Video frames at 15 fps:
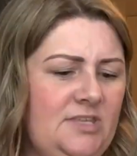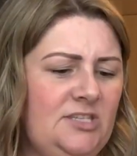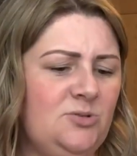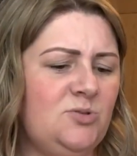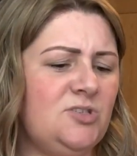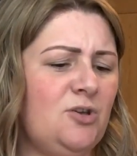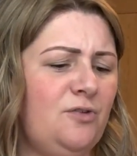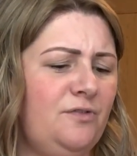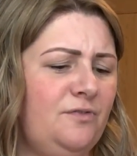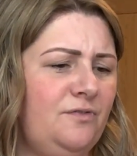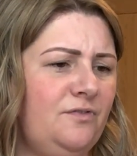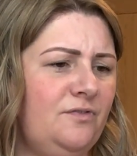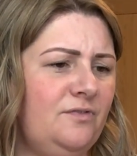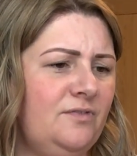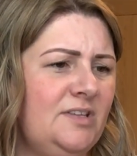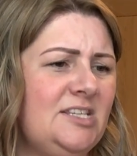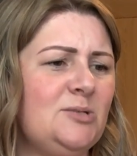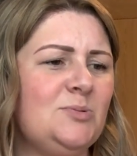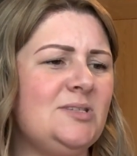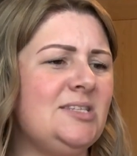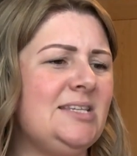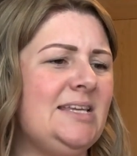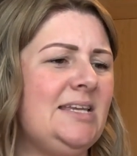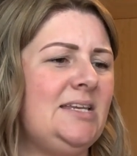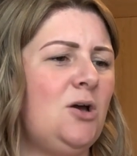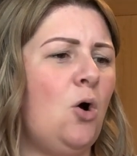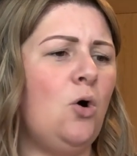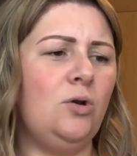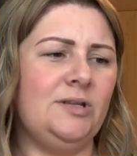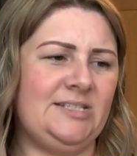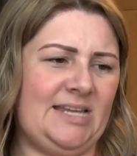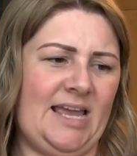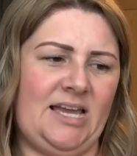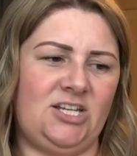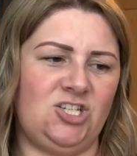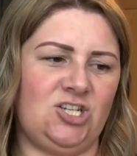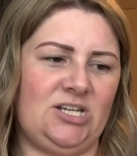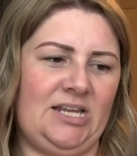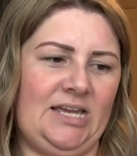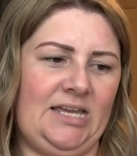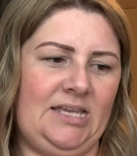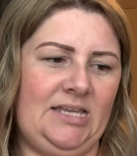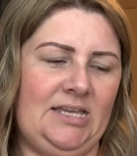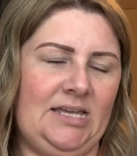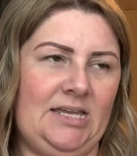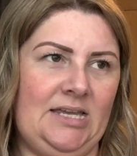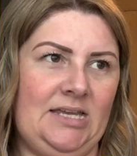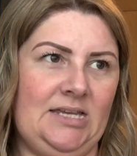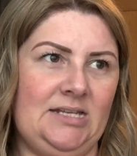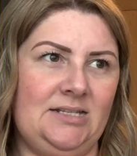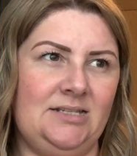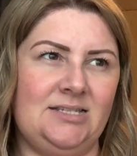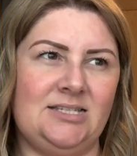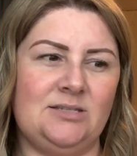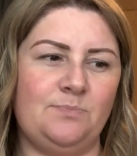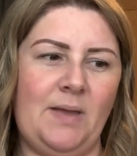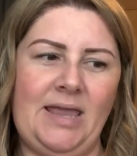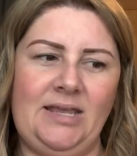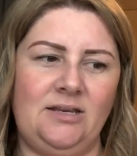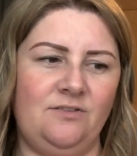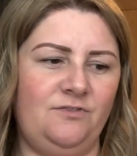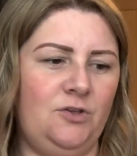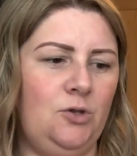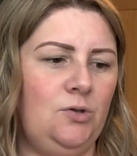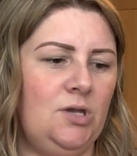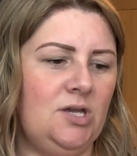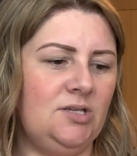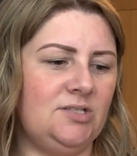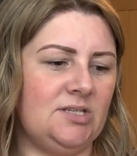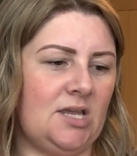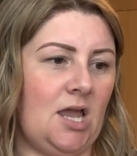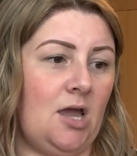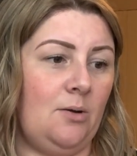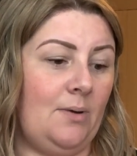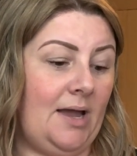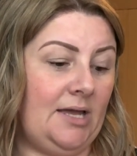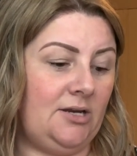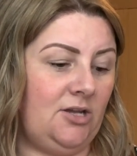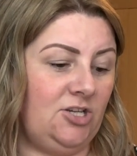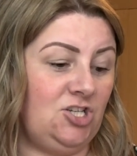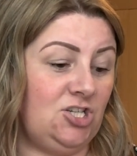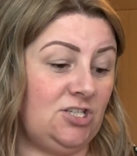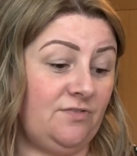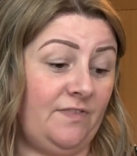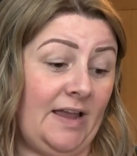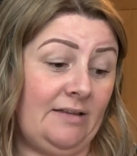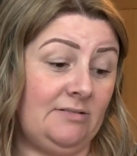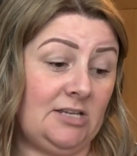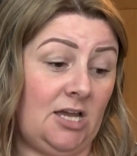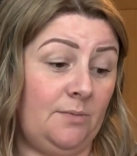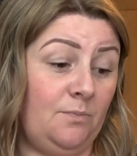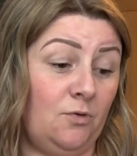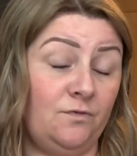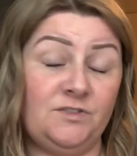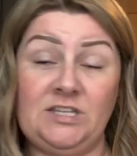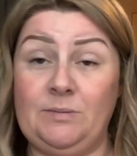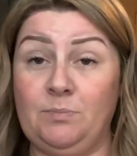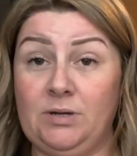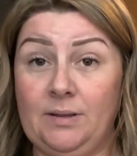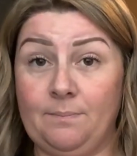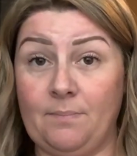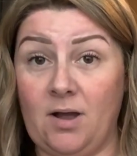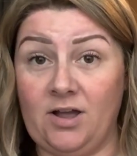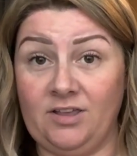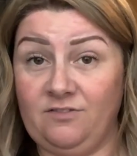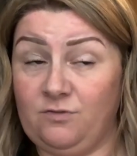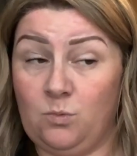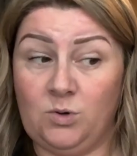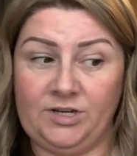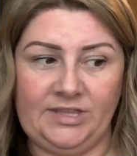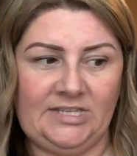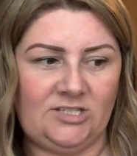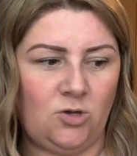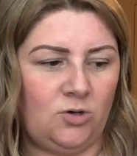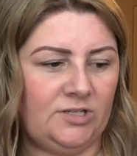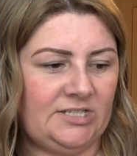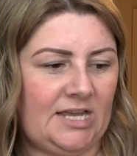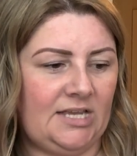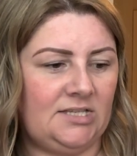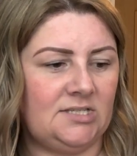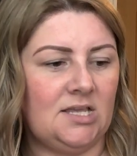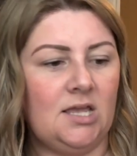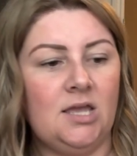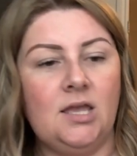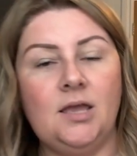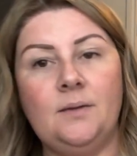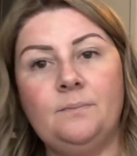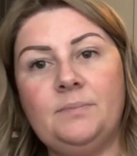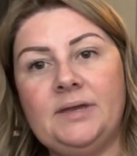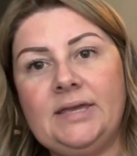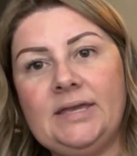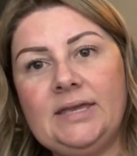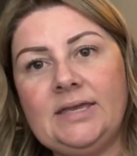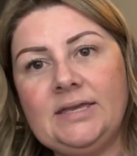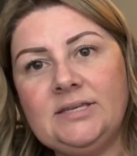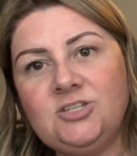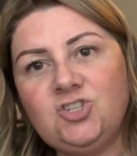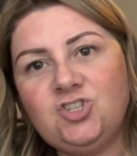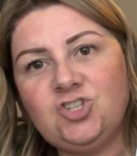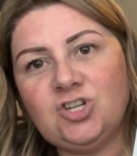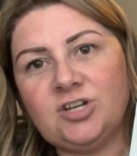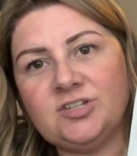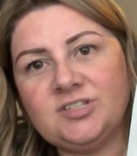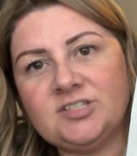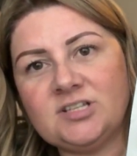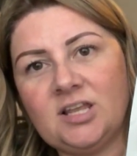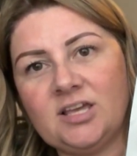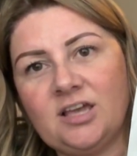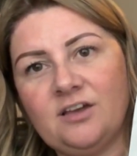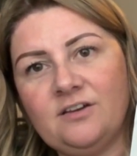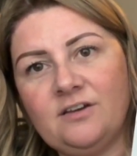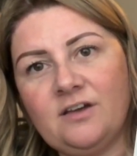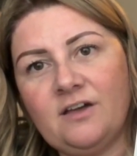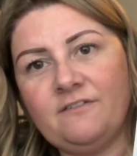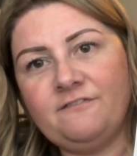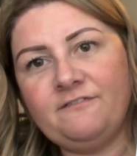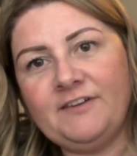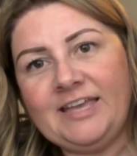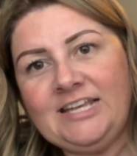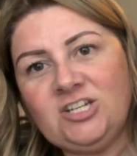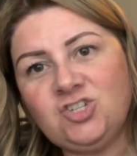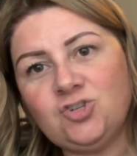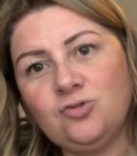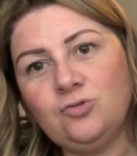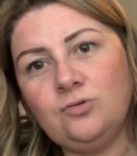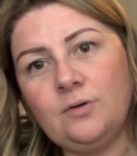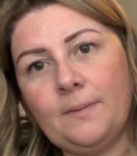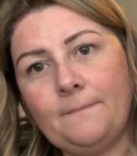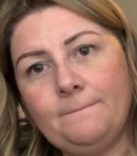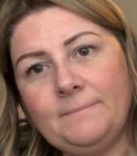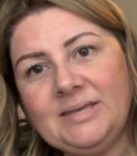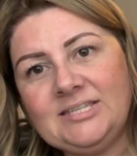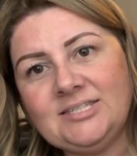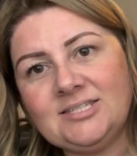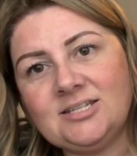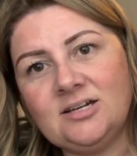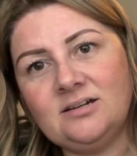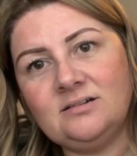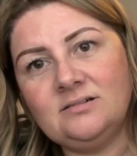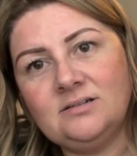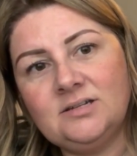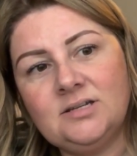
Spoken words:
This was in a holiday actually in Spain a few years ago, and I just found it. I obviously put it by for one of these holidays, but it is just like a facial mister.